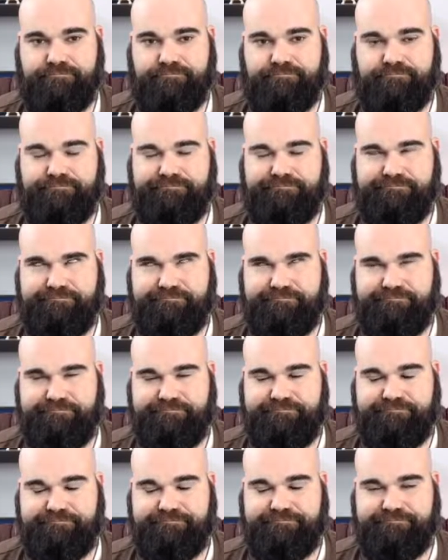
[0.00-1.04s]

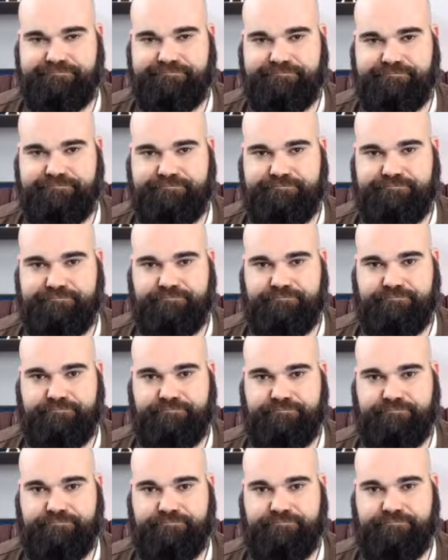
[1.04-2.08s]

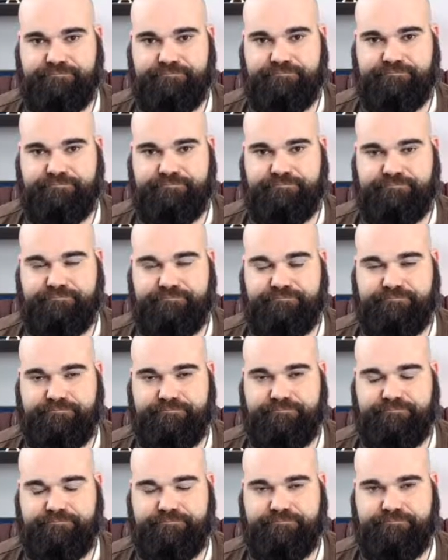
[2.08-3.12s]

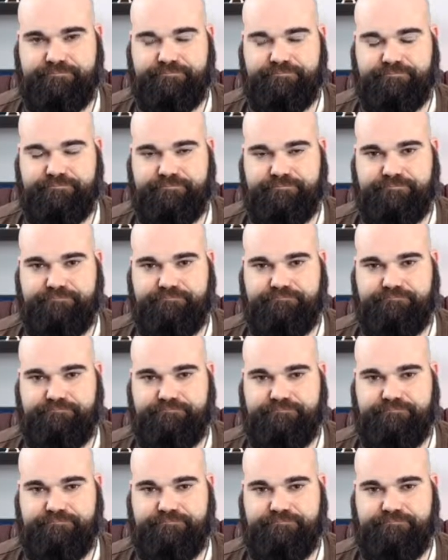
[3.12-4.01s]
No words are spoken by the person on screen.